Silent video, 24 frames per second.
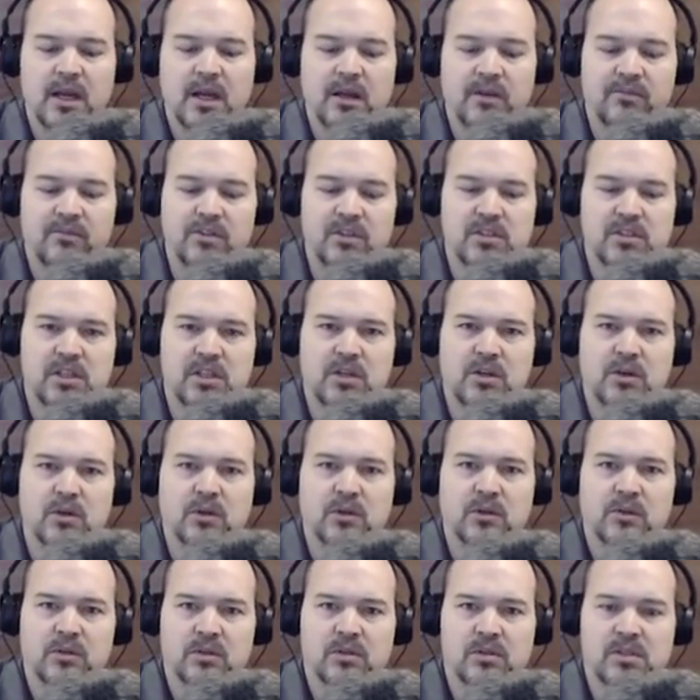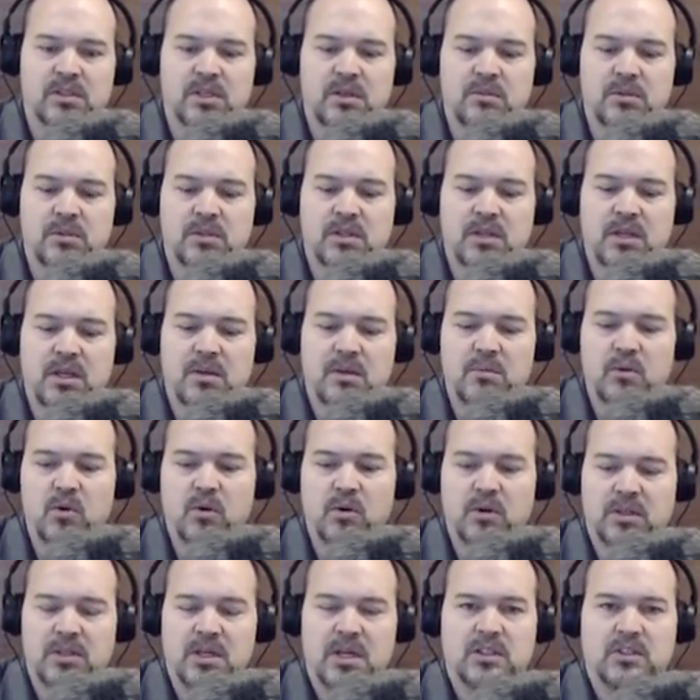Physical seems to get more
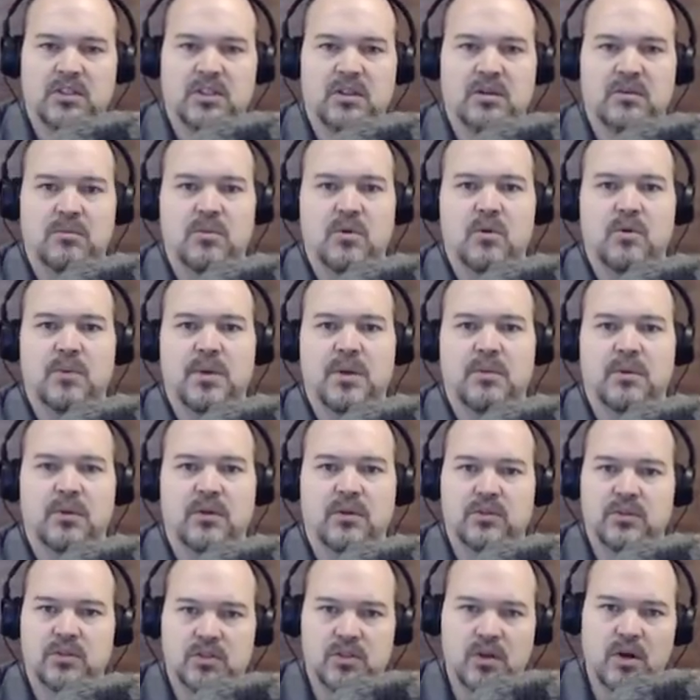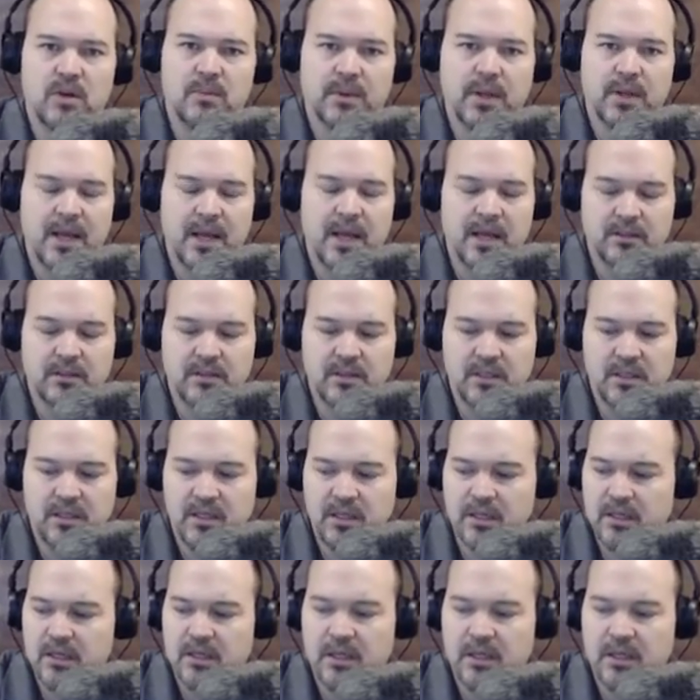attention, and more people stop at the